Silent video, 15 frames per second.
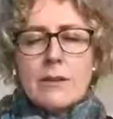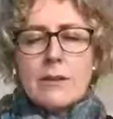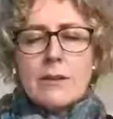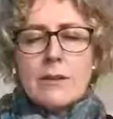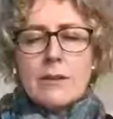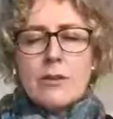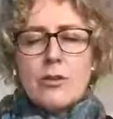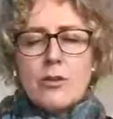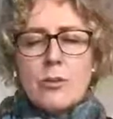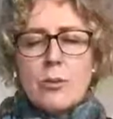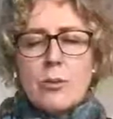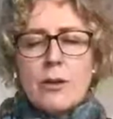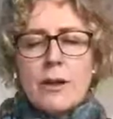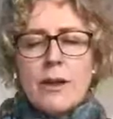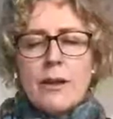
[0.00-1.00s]
And as you
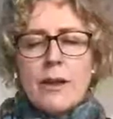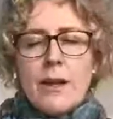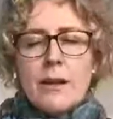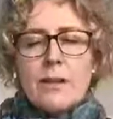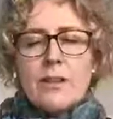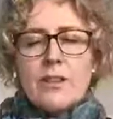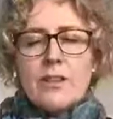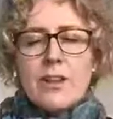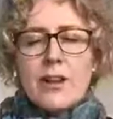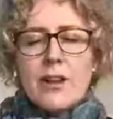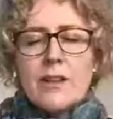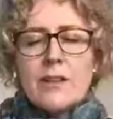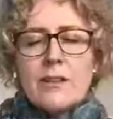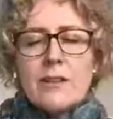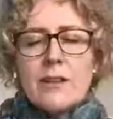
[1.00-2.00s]
breathe out,
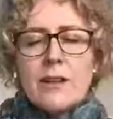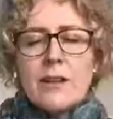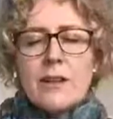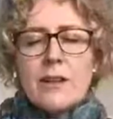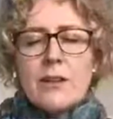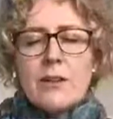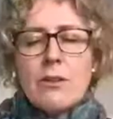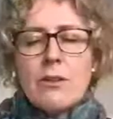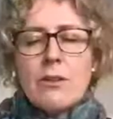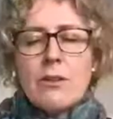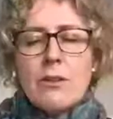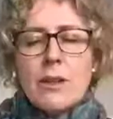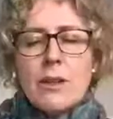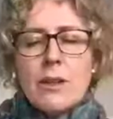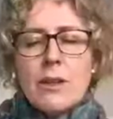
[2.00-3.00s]
just letting
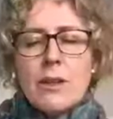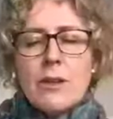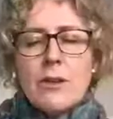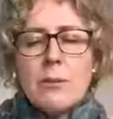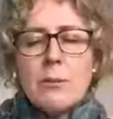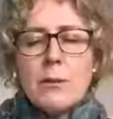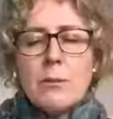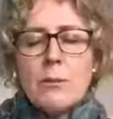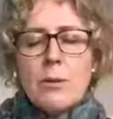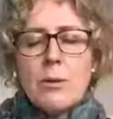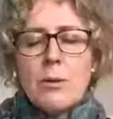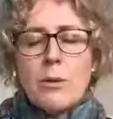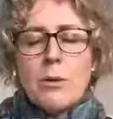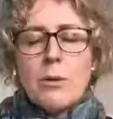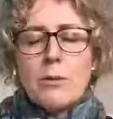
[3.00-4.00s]
go that little bit more.